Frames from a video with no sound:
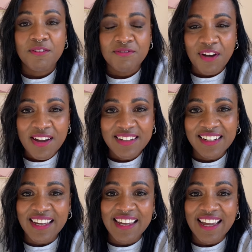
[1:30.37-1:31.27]

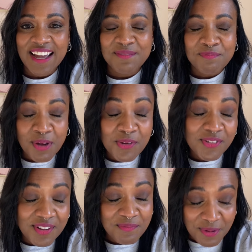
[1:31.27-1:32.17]
Finally, and most
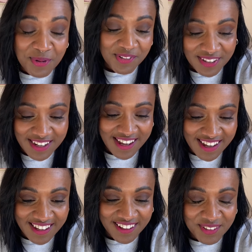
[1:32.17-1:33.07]
importantly,